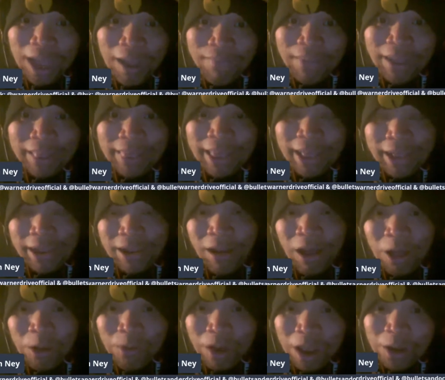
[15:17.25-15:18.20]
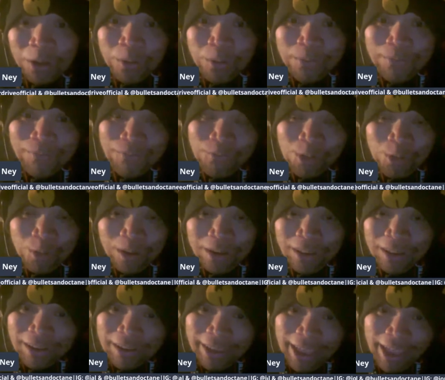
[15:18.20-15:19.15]
have like that Colorado,
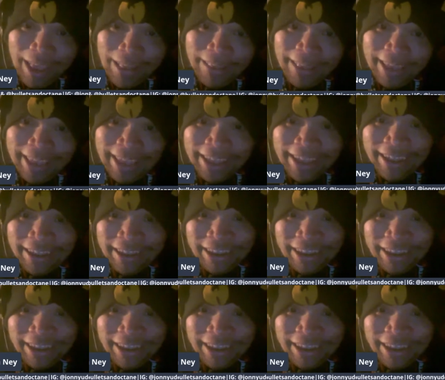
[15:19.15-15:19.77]
Florida, LA